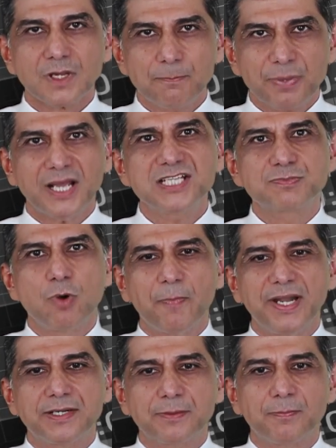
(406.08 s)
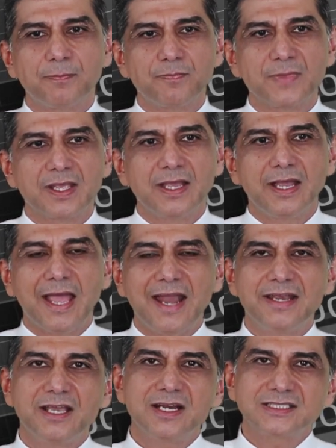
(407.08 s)
price momentum.
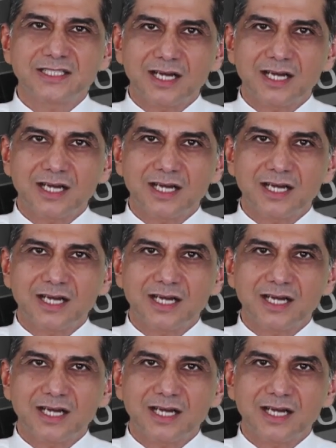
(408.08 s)
And here is